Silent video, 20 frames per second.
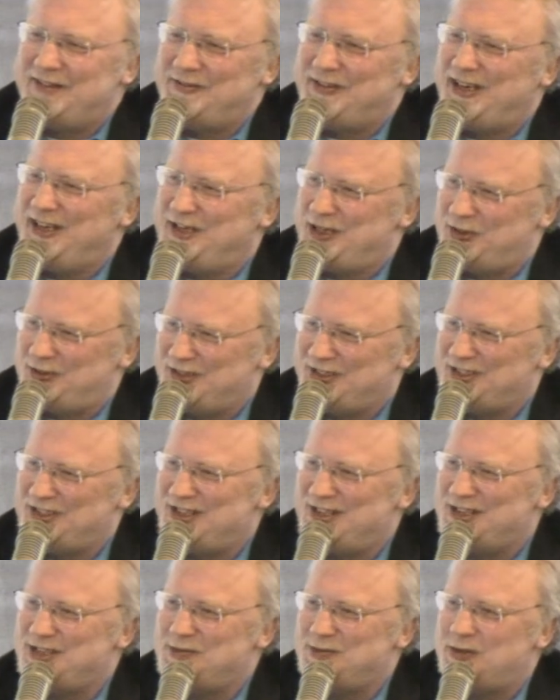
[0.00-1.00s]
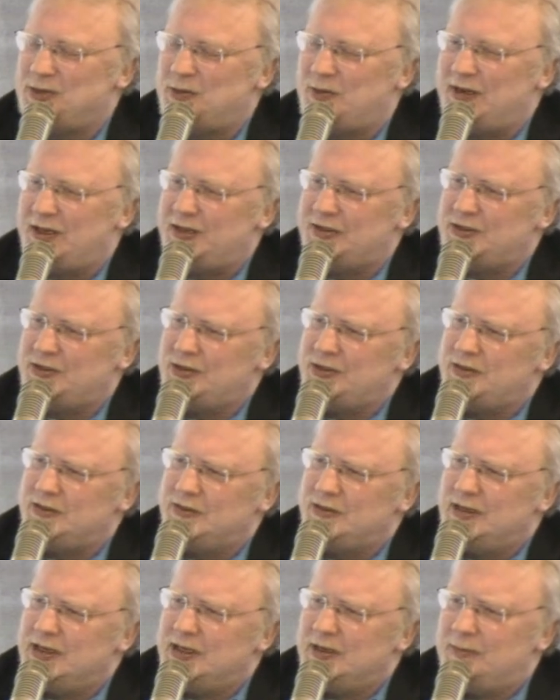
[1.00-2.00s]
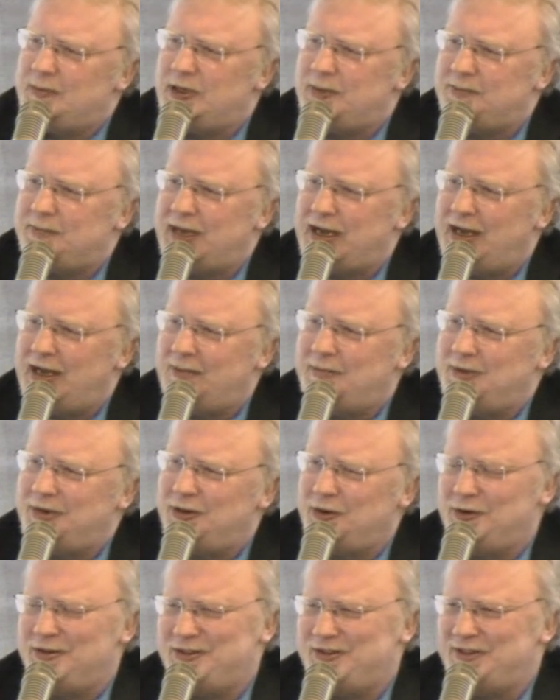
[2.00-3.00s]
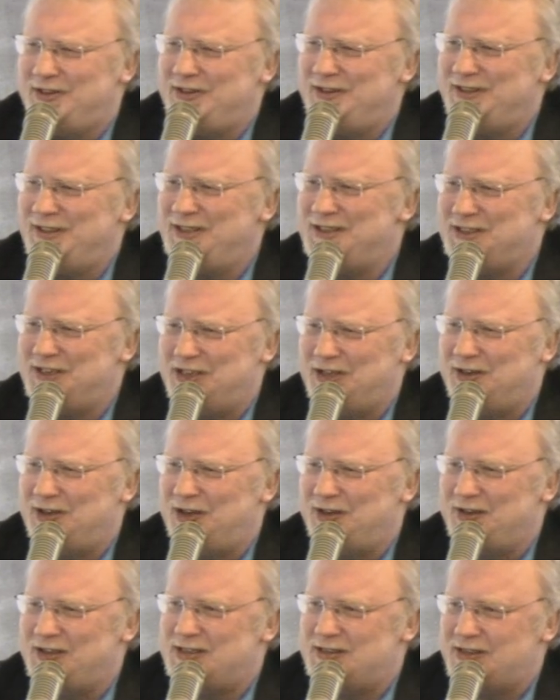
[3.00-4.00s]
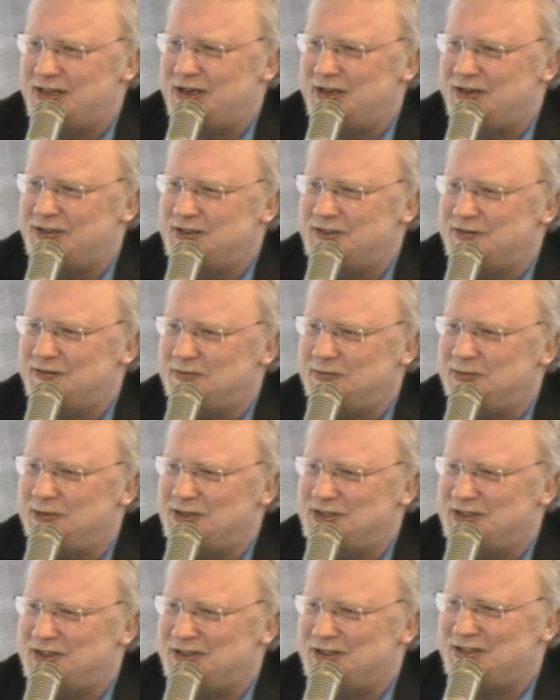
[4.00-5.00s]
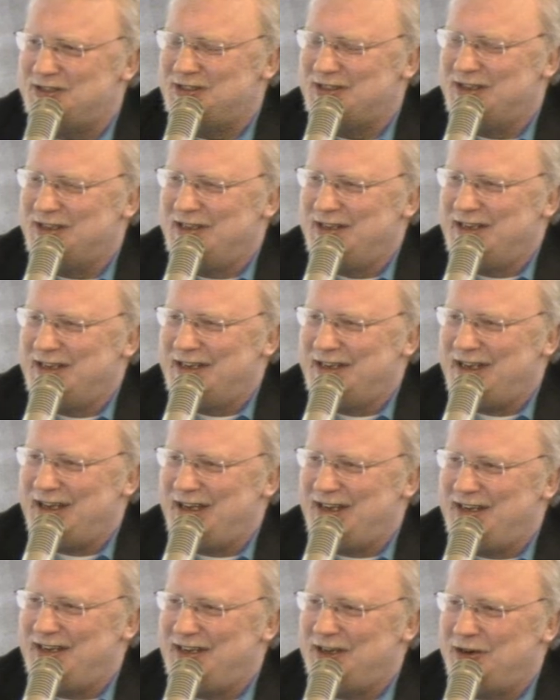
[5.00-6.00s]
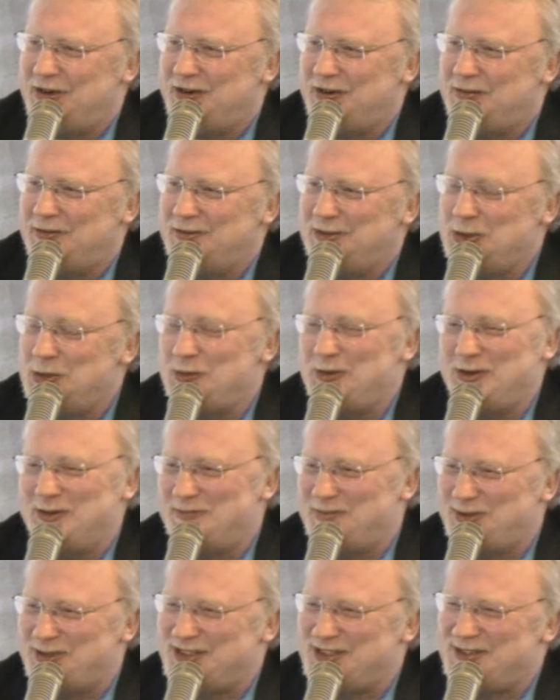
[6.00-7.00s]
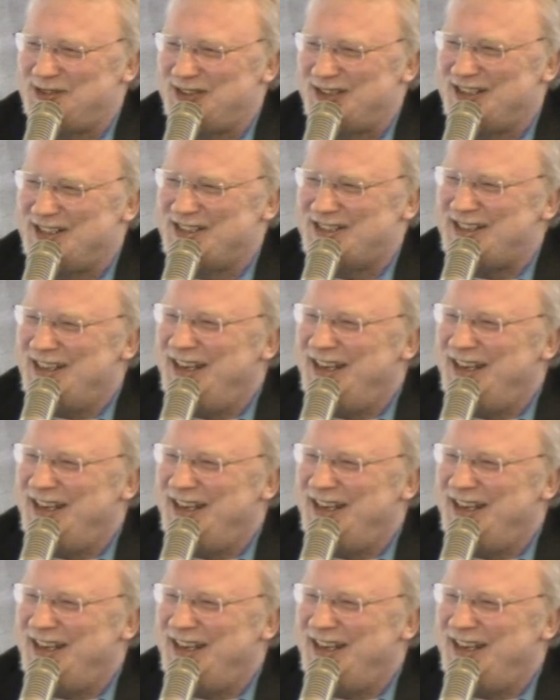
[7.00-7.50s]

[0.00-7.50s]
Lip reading: And I know her sons real well, too. But Bob, he's getting all these letters from prisoners. Mm-hmm. And he heard, you were in prison once.